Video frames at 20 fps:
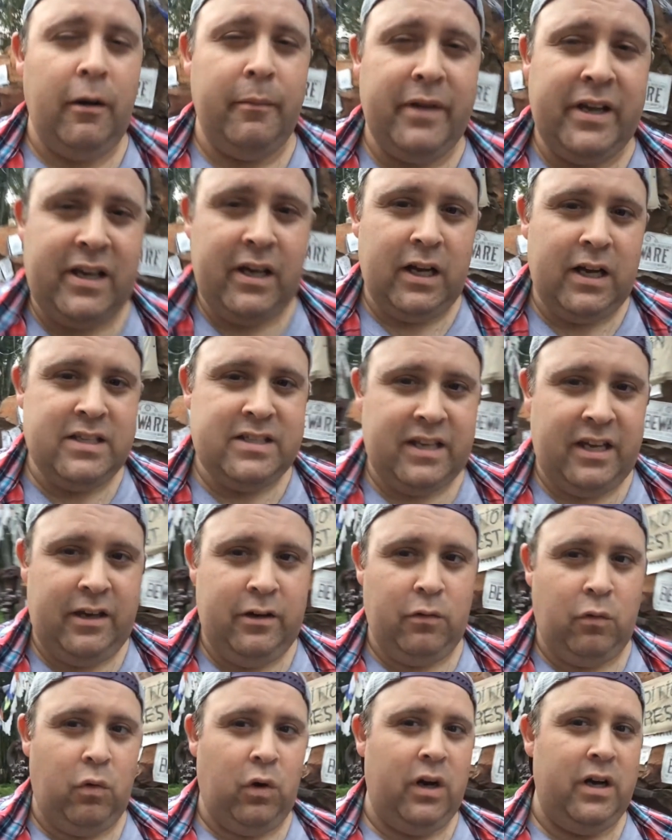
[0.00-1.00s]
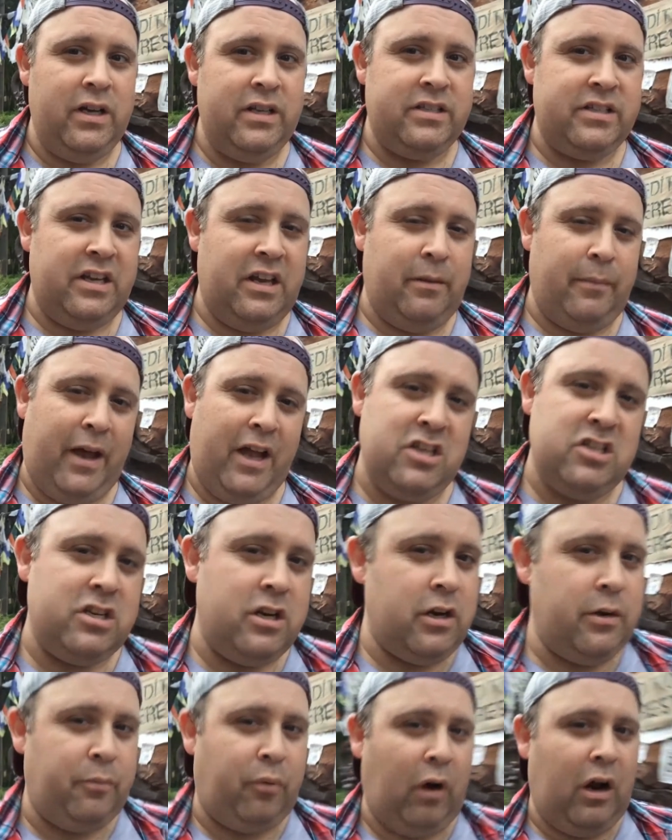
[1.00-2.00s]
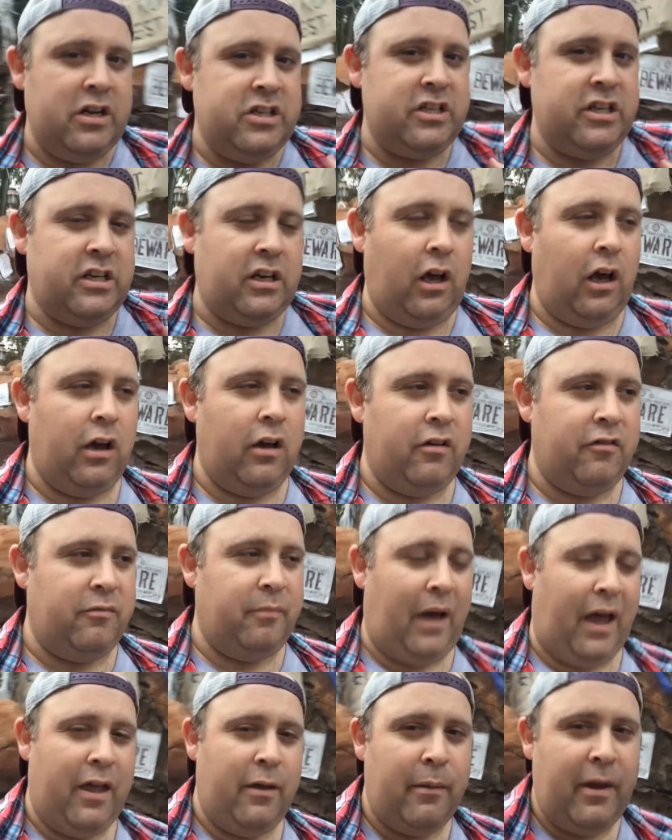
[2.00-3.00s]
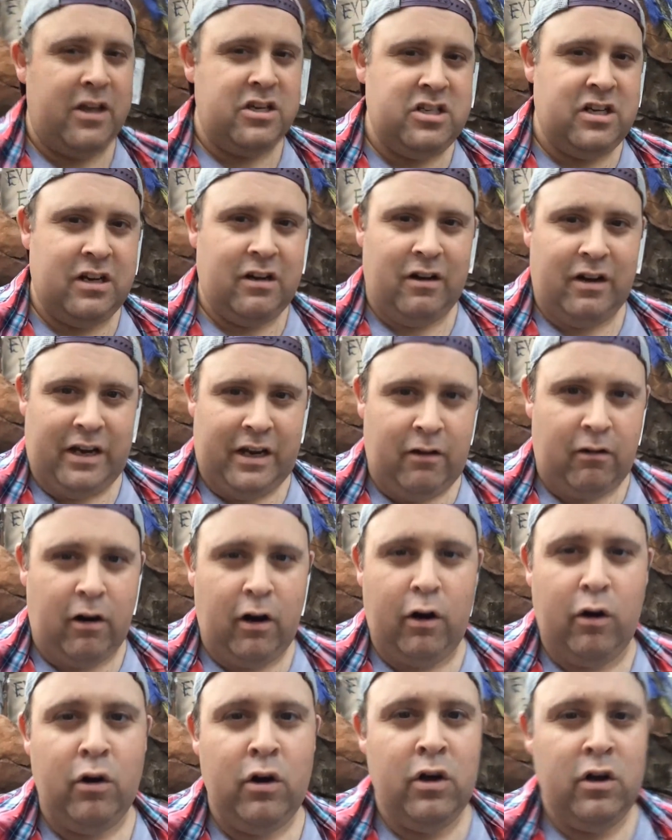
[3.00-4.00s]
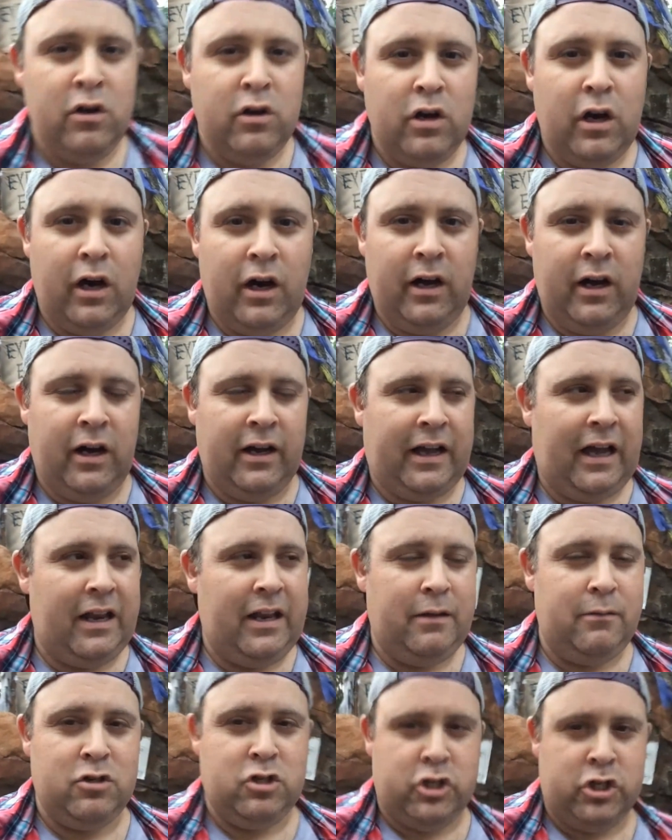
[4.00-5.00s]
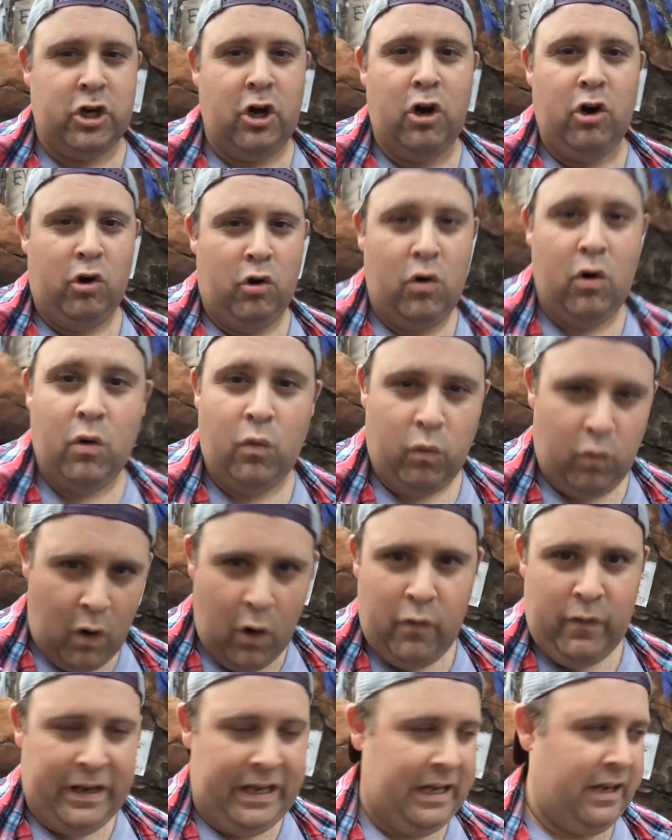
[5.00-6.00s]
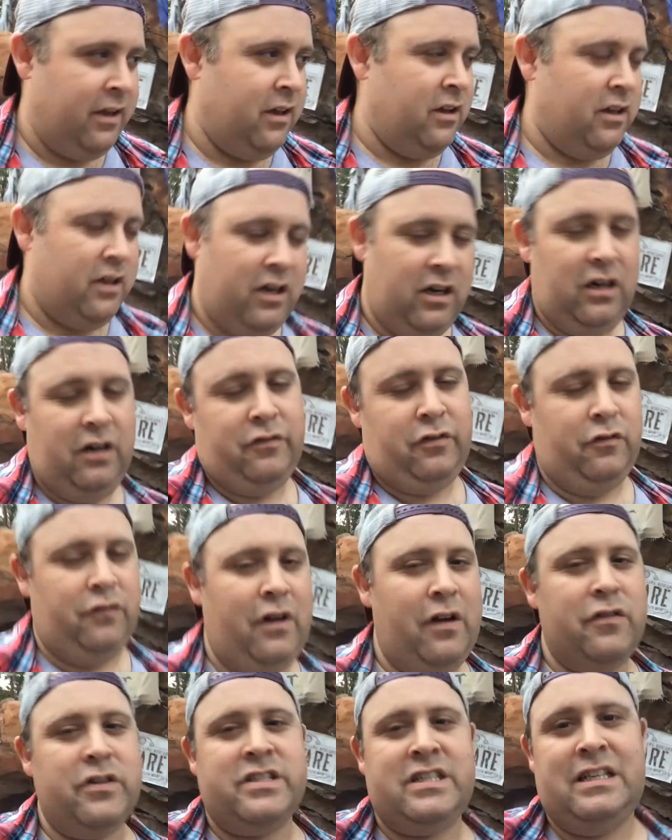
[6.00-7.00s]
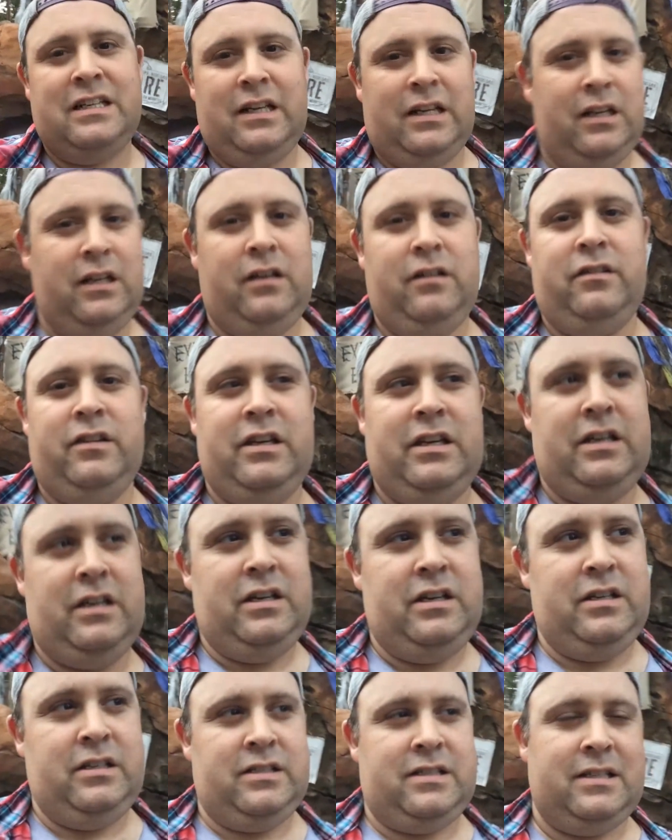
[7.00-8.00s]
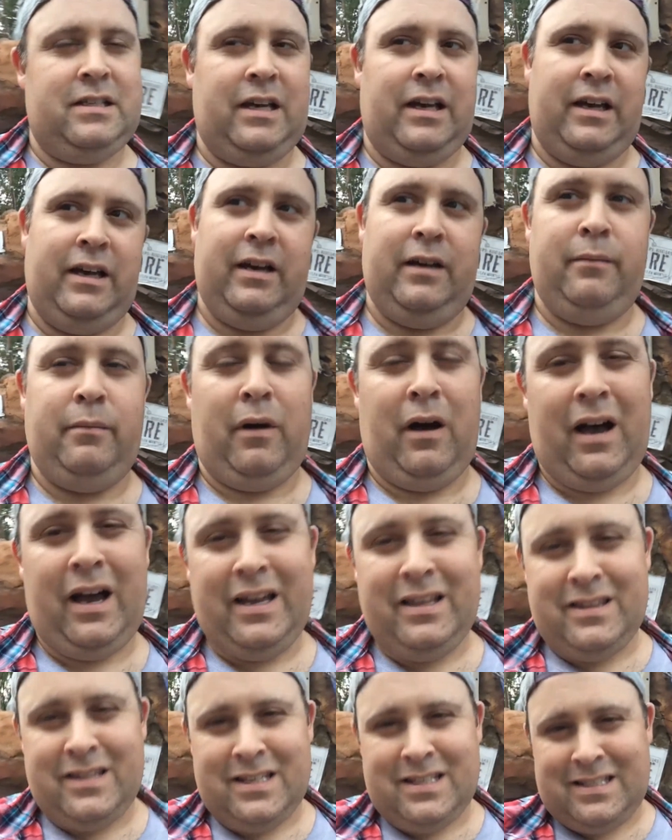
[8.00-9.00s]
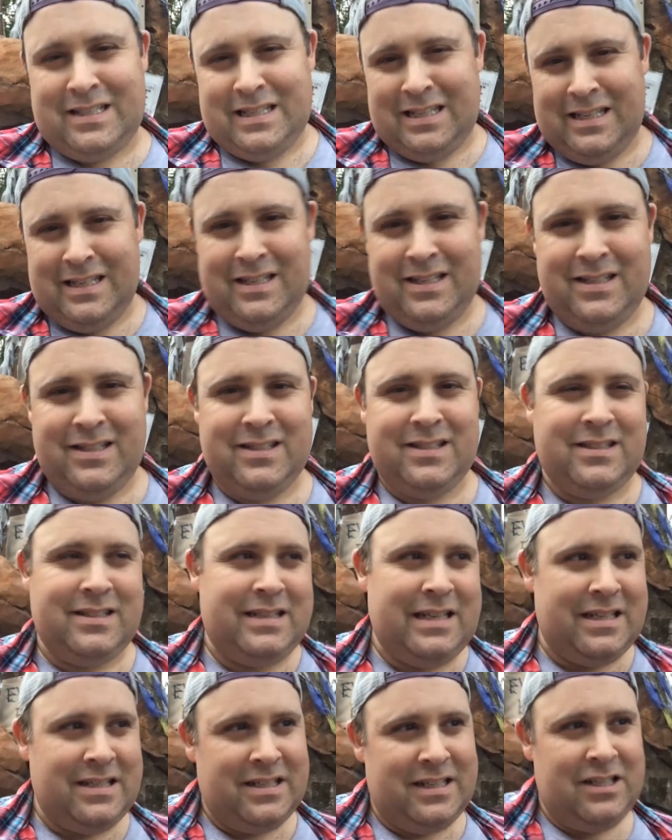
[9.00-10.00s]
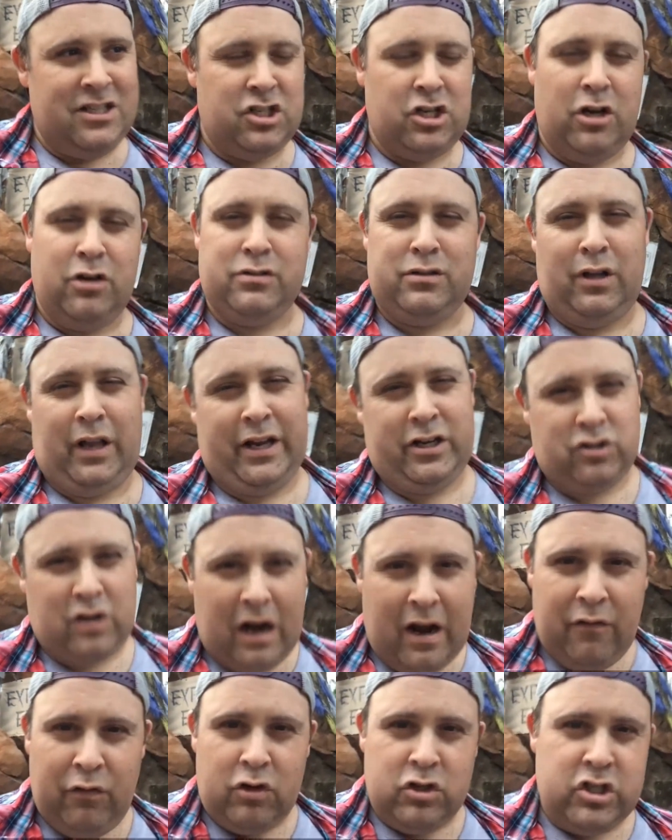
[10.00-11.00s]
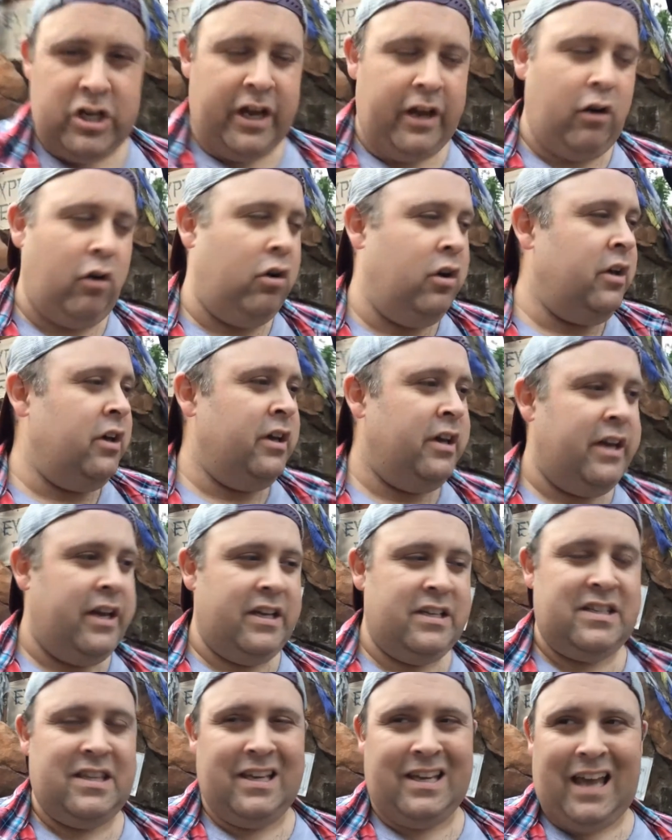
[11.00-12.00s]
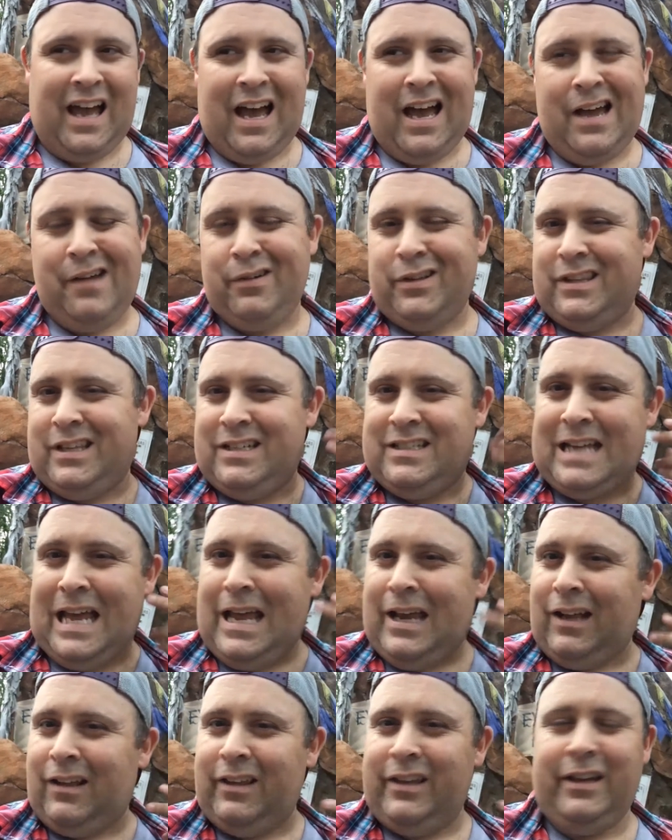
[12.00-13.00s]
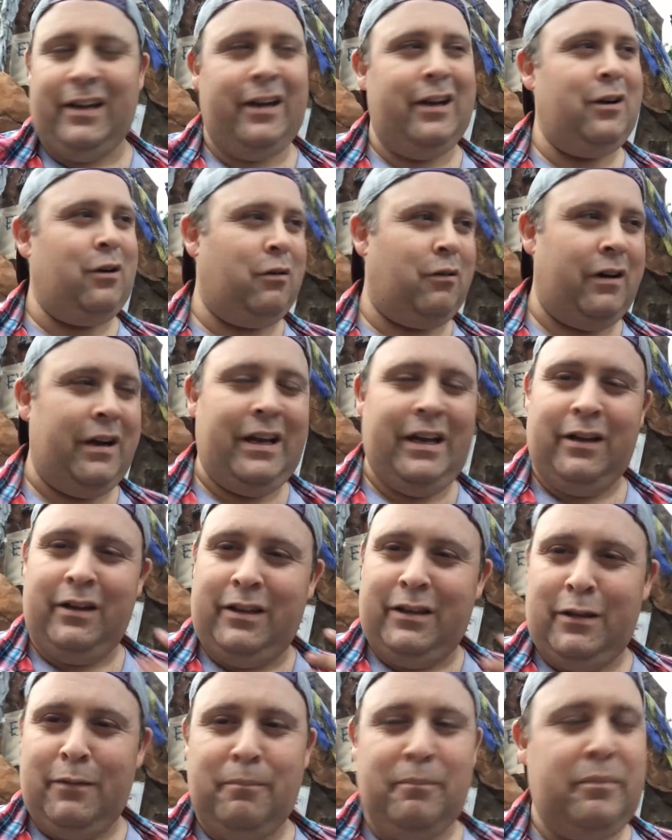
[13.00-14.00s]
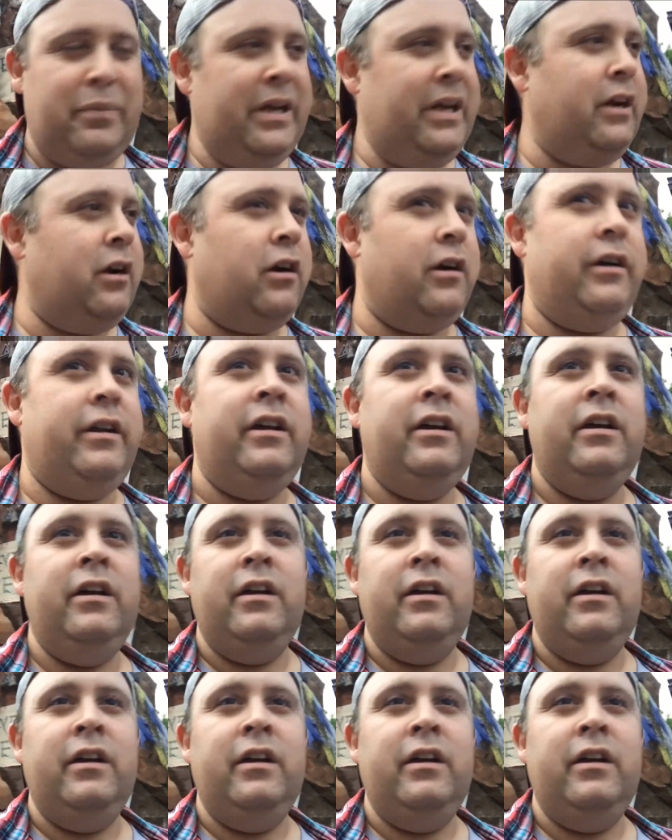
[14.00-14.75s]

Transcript: because it was an Imagineering project of my Imagineering hero, a guy named Joe Rohde. If you've ever seen any of these behind-the-scenes Disney shows on my Travel Channel, he's the guy with the dangly earring and the beard.